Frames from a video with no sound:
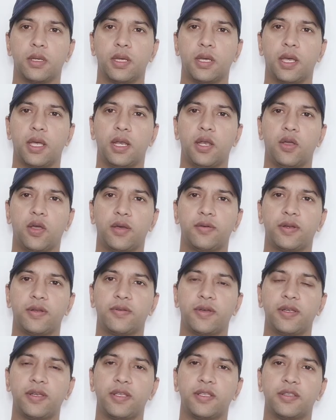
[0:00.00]
Hello
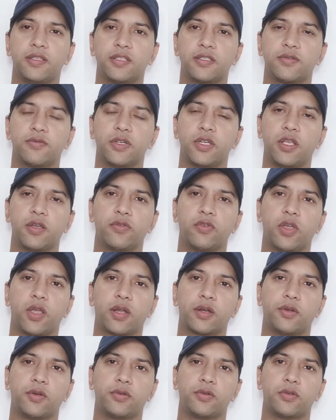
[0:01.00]
everyone, in this video we
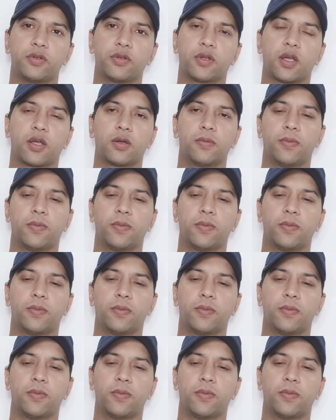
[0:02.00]
are going to talk